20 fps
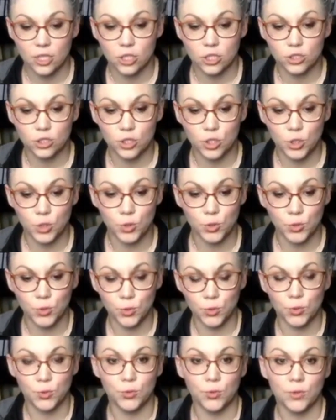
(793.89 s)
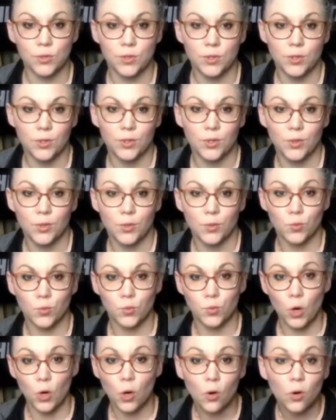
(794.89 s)
to
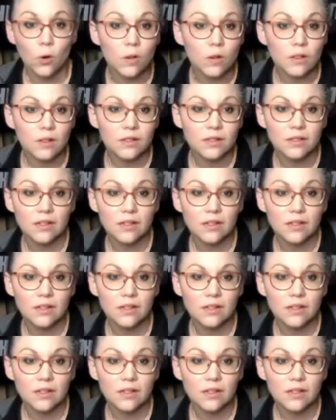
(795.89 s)
roll.